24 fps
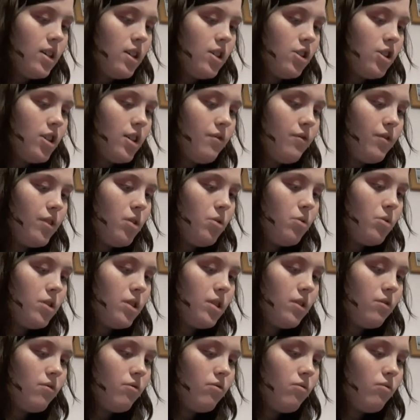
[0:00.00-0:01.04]
Jeffery
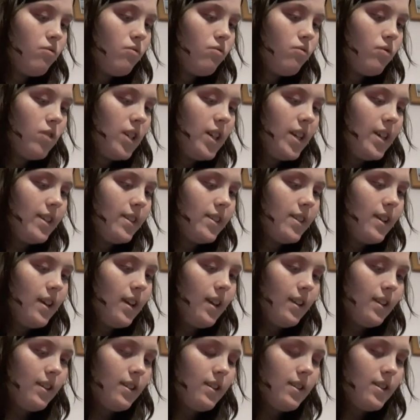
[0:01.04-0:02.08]
also released
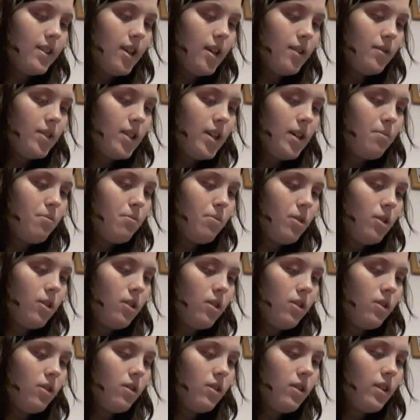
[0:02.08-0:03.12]
in
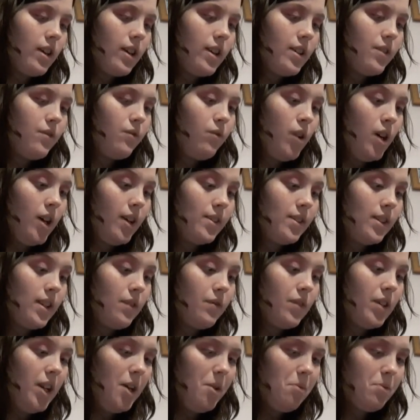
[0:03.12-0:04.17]
September his first
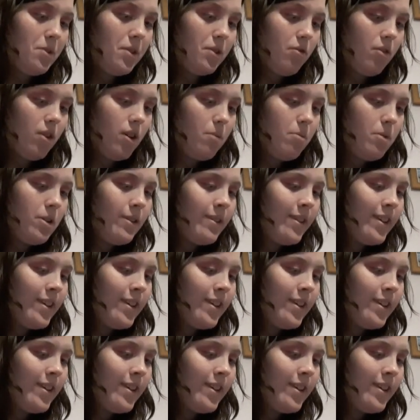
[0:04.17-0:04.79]
ever lip scrub,